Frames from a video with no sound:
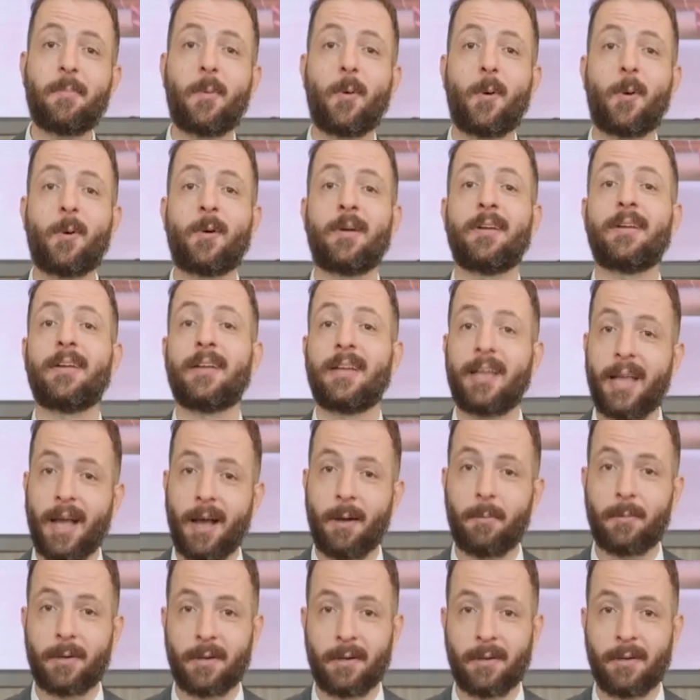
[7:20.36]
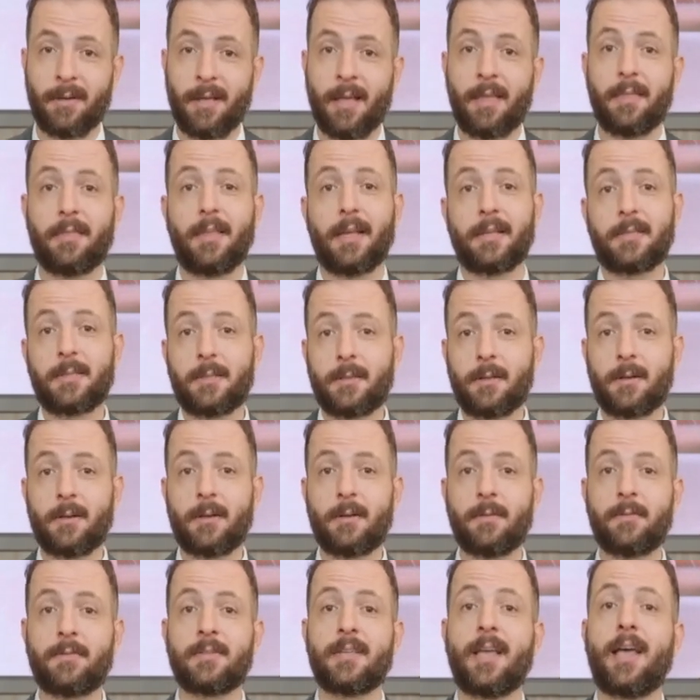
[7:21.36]
More counter that
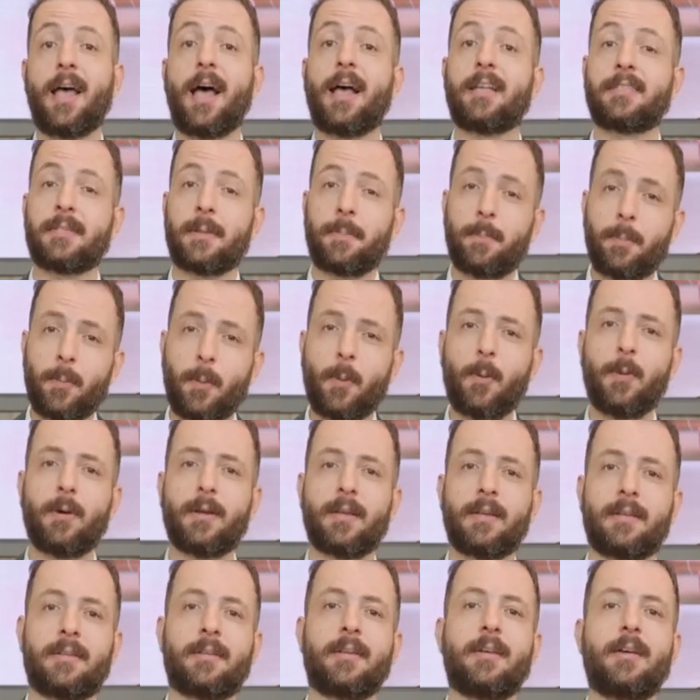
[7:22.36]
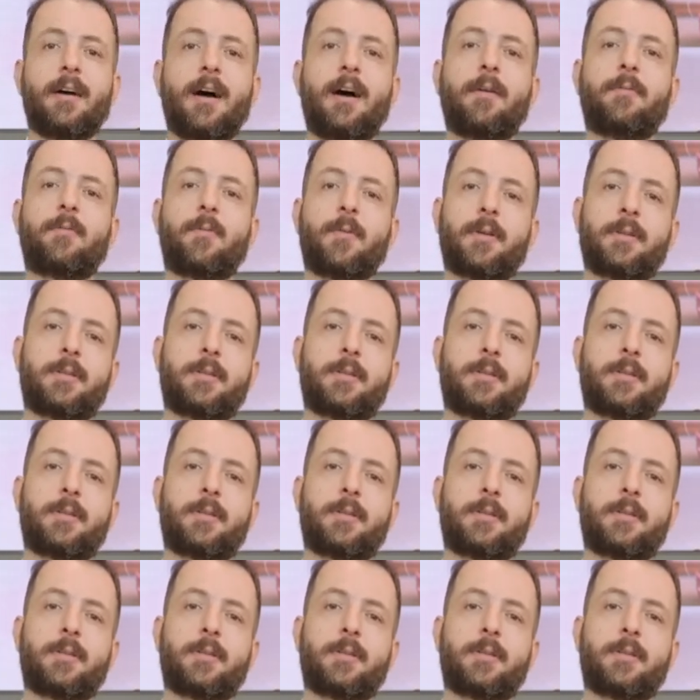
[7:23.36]
serves as a point of